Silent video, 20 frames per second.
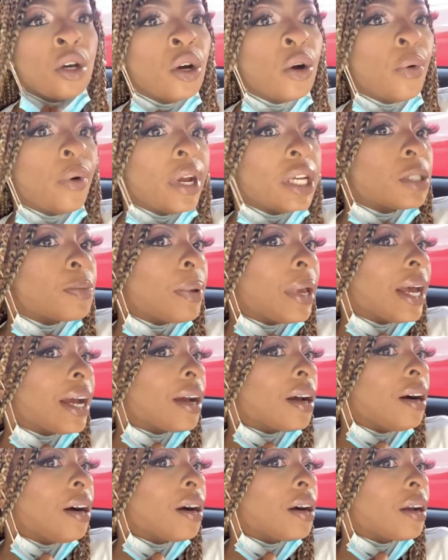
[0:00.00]
Westpack.
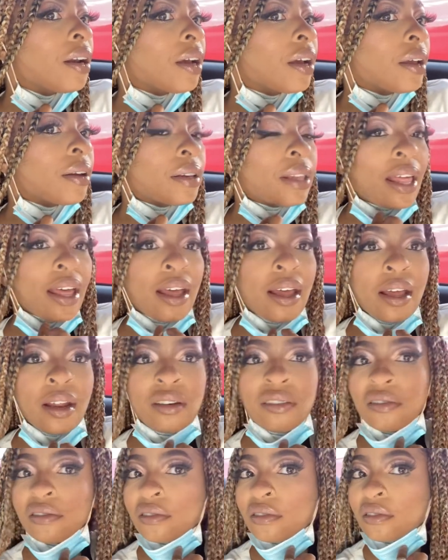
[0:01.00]
Oh, look at that.
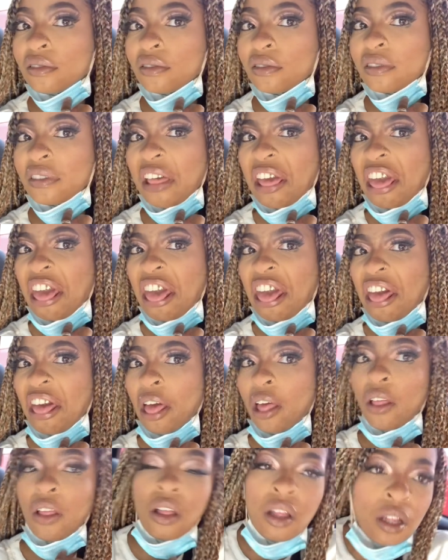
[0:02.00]

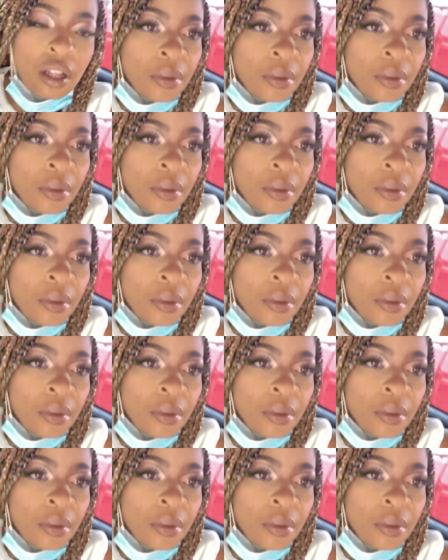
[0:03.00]
Ew.